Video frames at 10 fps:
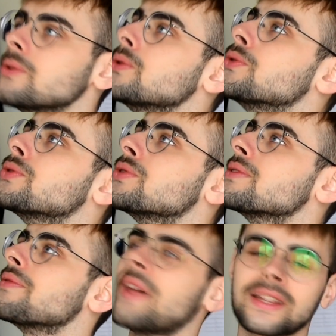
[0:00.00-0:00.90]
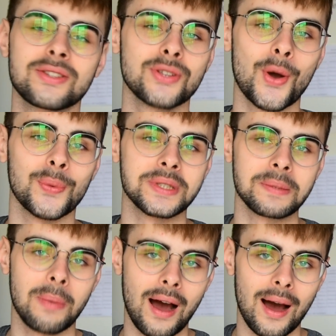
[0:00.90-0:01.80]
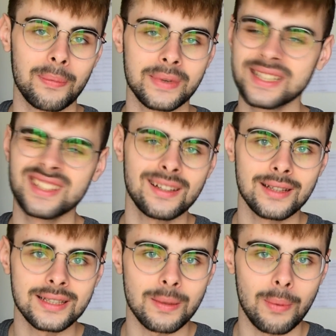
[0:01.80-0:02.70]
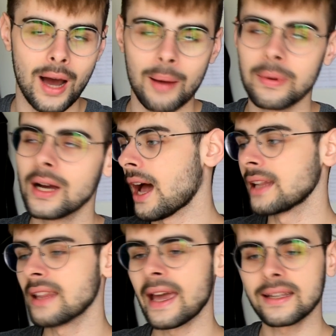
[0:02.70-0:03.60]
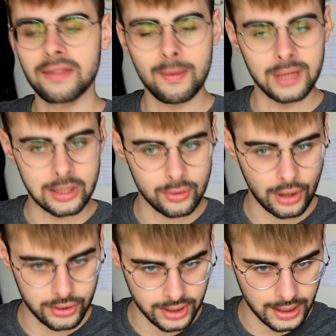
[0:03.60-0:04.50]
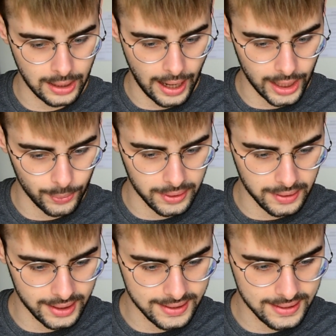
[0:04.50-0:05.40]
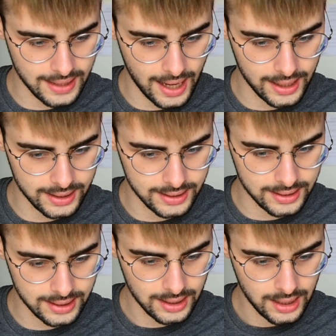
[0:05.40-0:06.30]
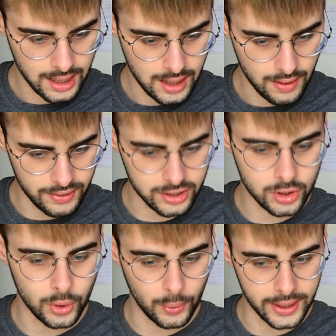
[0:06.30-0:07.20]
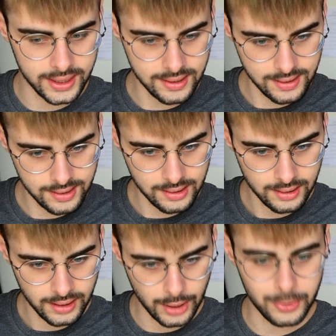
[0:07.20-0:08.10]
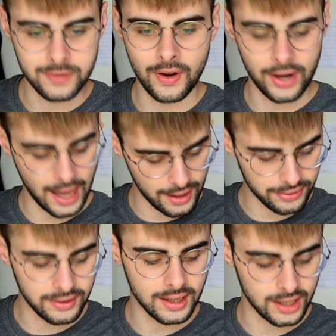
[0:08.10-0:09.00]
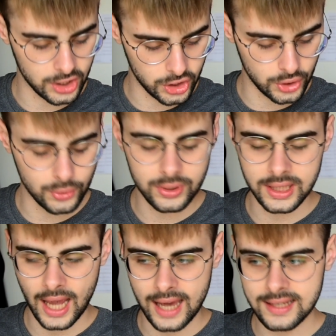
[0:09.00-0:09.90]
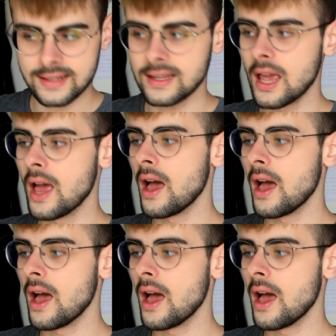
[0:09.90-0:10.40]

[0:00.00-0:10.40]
Oof, that song was a bop. It still is a bop. I liked them in 2009 when they sent the twins. It was very ethnic and cute, yes.